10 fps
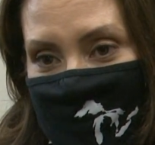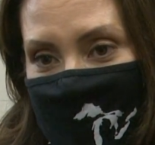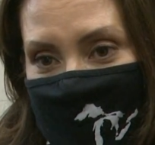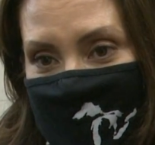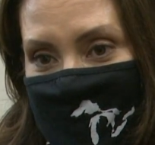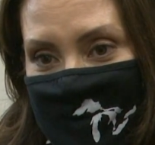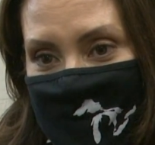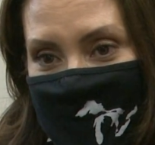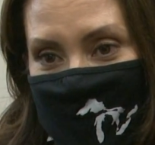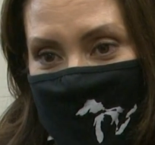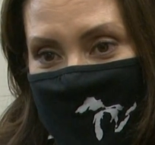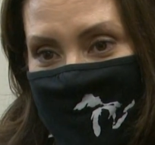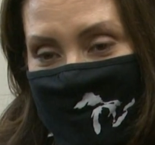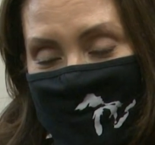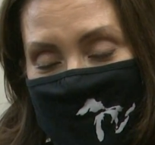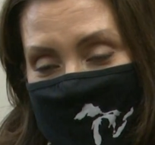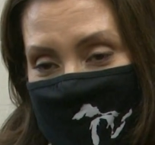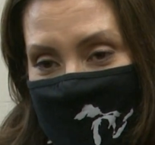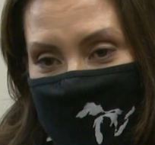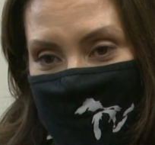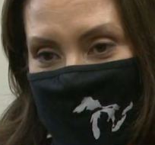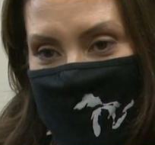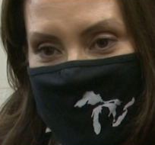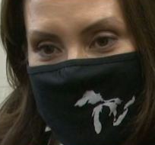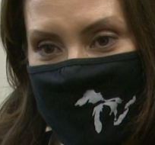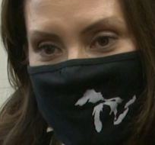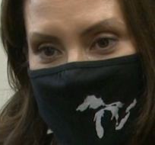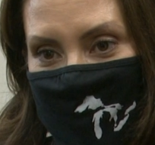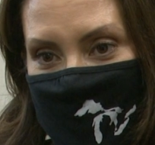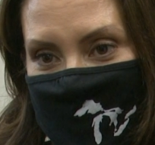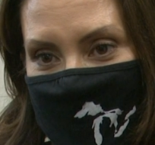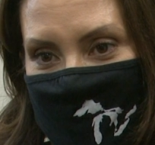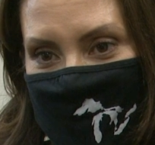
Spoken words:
that's what we still have best to keep us safe.